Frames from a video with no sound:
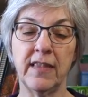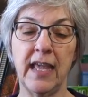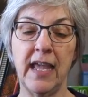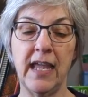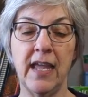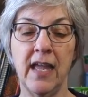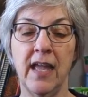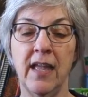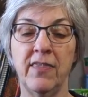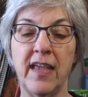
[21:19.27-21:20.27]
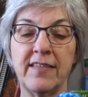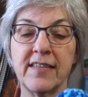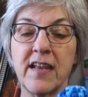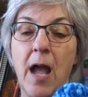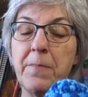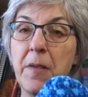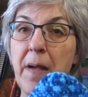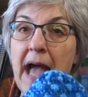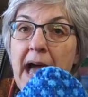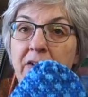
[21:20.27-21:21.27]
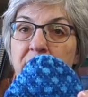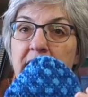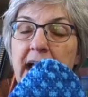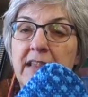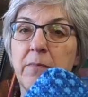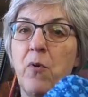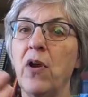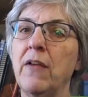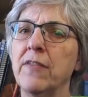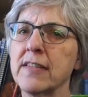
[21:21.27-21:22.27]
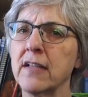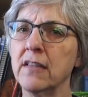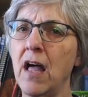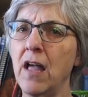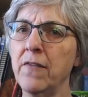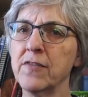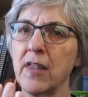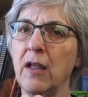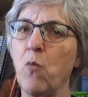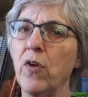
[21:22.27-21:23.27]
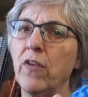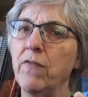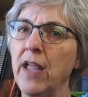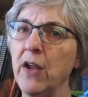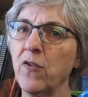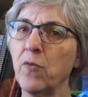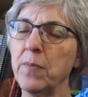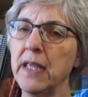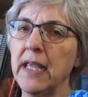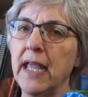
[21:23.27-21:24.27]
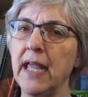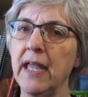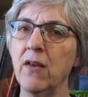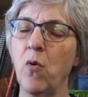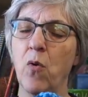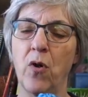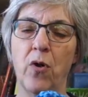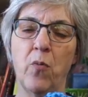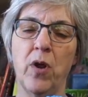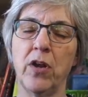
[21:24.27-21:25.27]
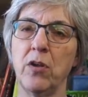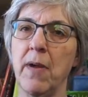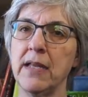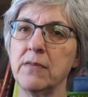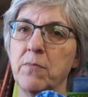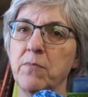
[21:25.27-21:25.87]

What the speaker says: They stop the patterning at the point, if it's gloves, like where the fingers would begin or where you might